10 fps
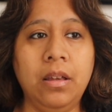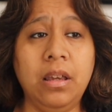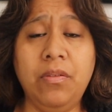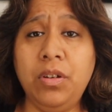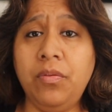
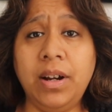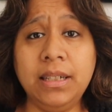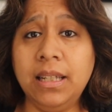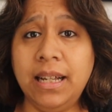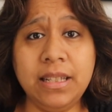If you
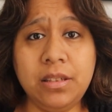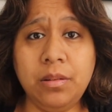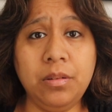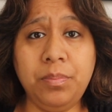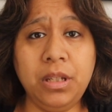find Glide
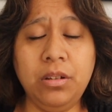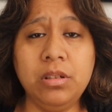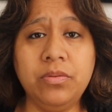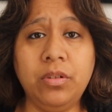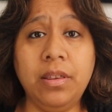to be
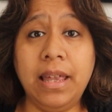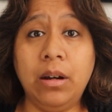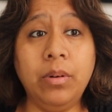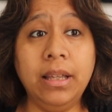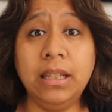useful in
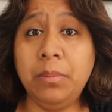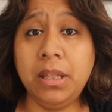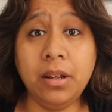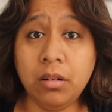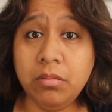that way, let me
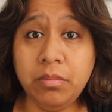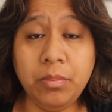know.